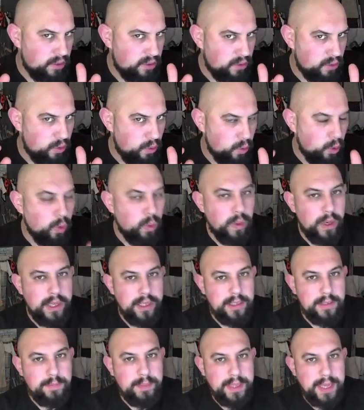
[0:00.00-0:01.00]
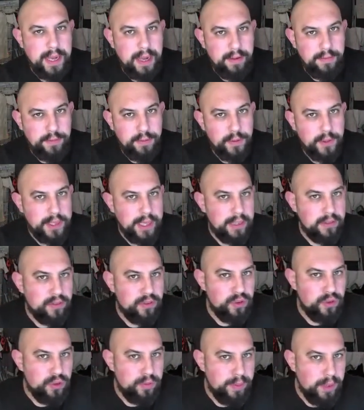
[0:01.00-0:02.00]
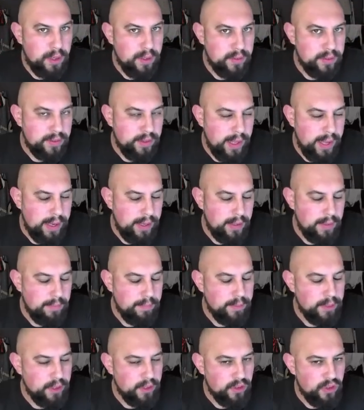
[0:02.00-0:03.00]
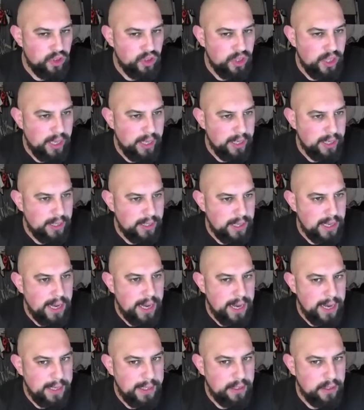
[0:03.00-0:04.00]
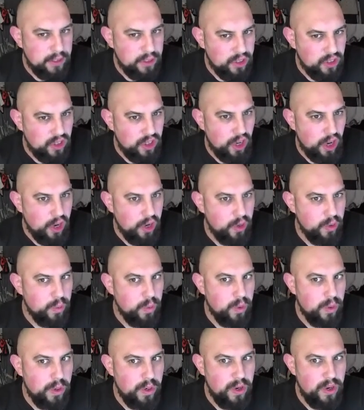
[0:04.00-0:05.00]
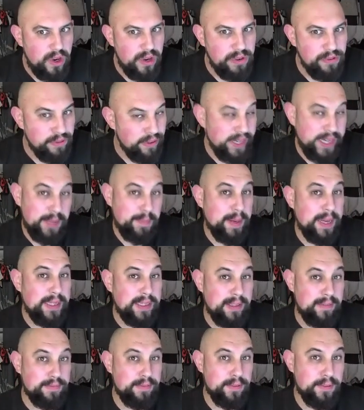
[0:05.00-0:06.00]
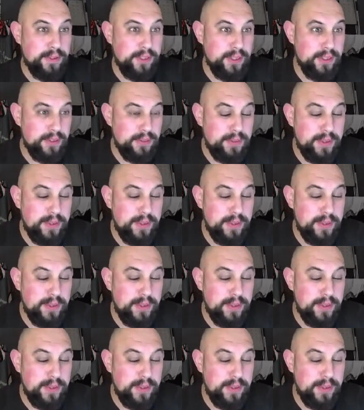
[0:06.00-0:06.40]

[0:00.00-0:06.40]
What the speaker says: always be careful against a box deck, because it can go really badly for you.